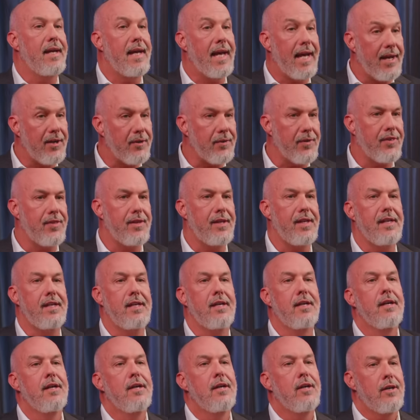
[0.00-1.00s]

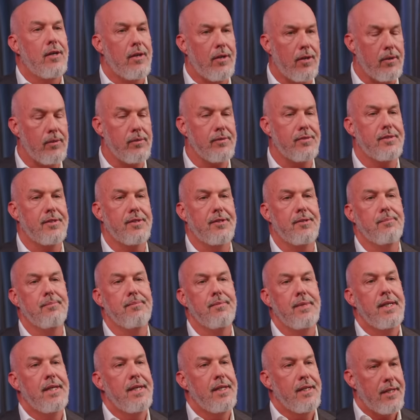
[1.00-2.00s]
healthy,
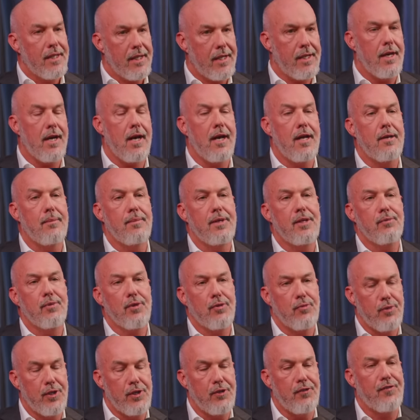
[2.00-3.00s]
wholesome economy
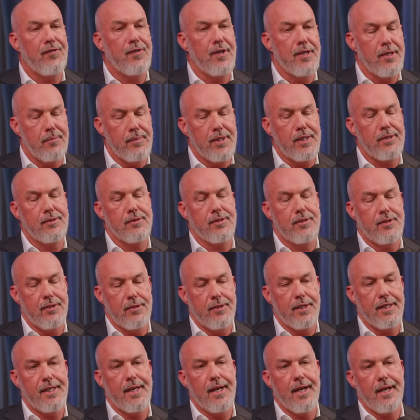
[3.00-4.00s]
with real fundamentals to
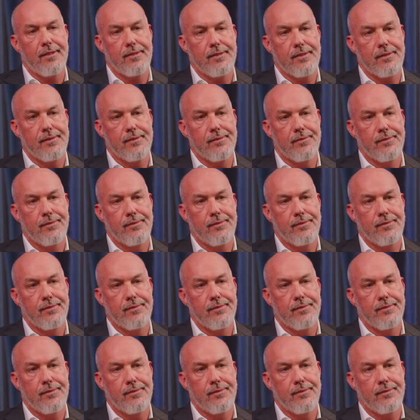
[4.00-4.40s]
it, yes.